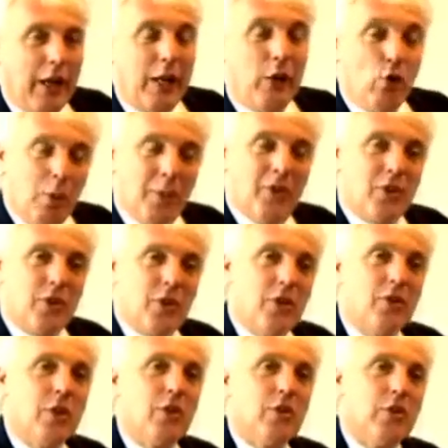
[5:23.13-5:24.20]
enormous
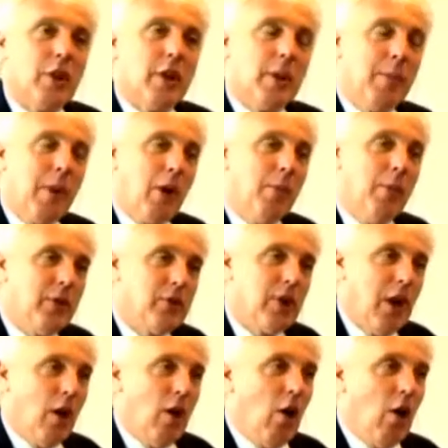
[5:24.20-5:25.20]
assistance at the moment